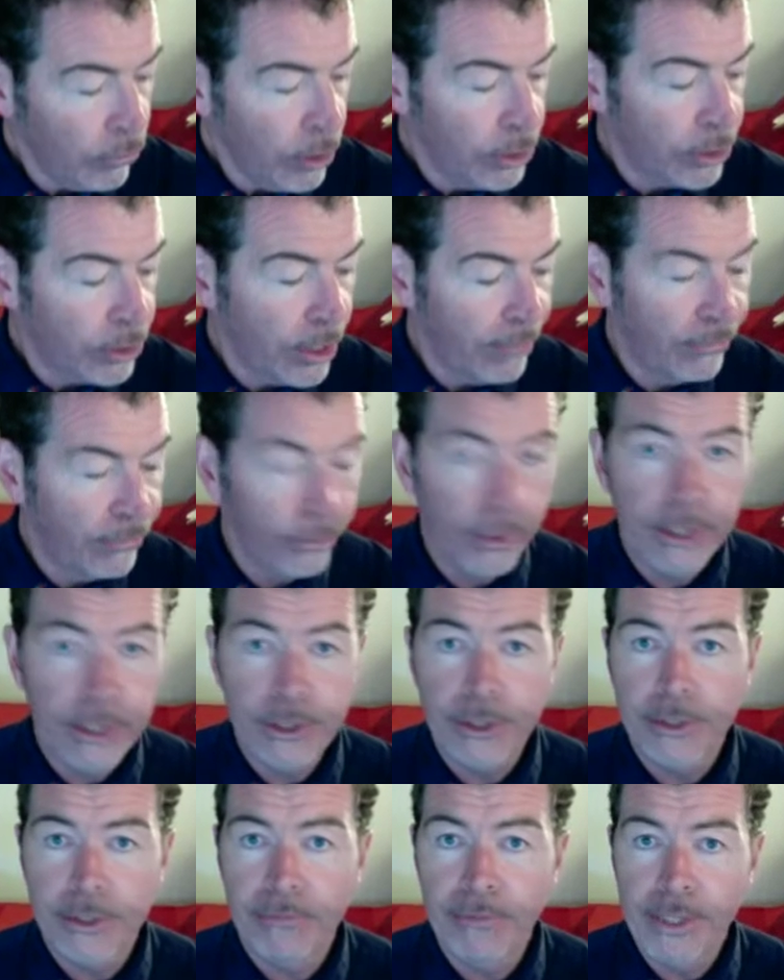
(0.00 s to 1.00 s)
So for
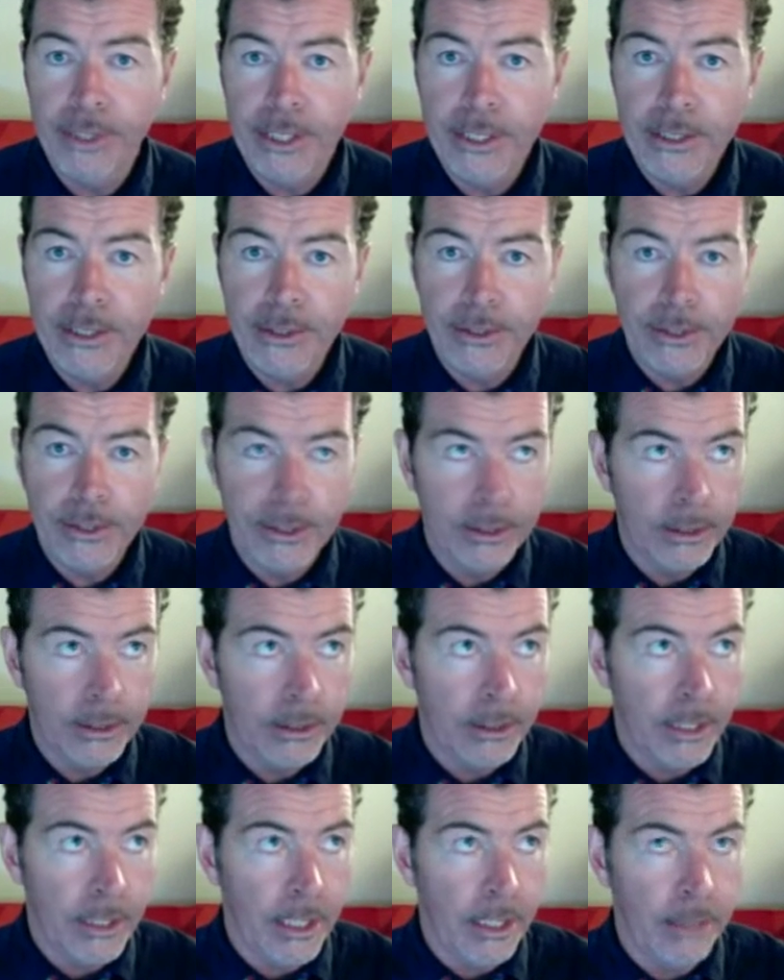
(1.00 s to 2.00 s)
each of these
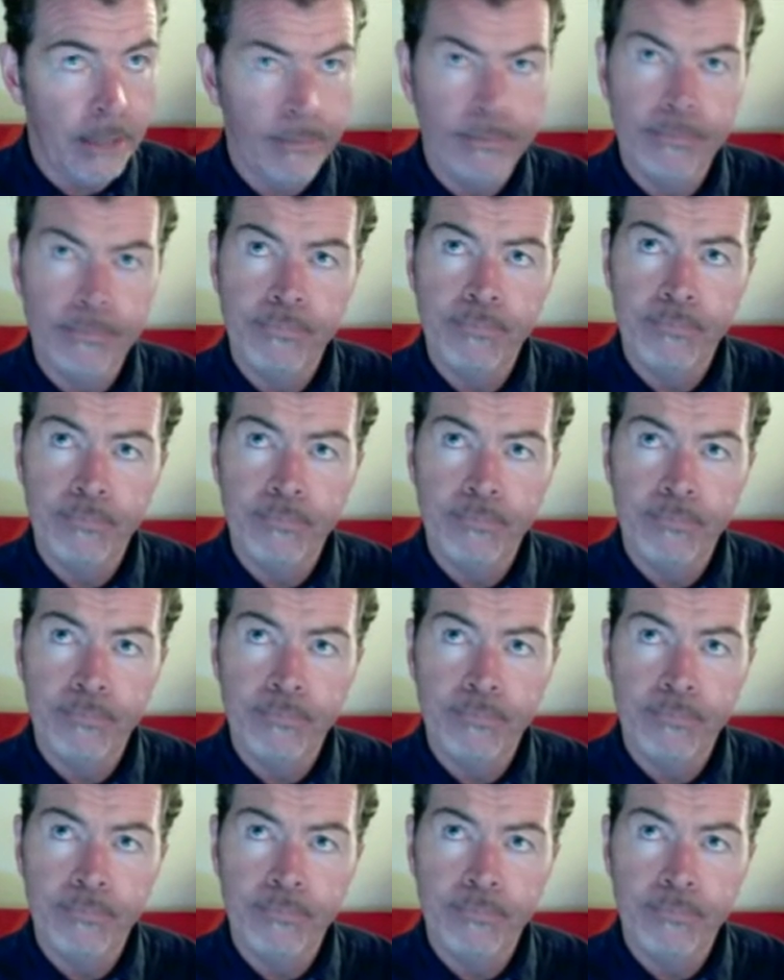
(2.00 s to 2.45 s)
5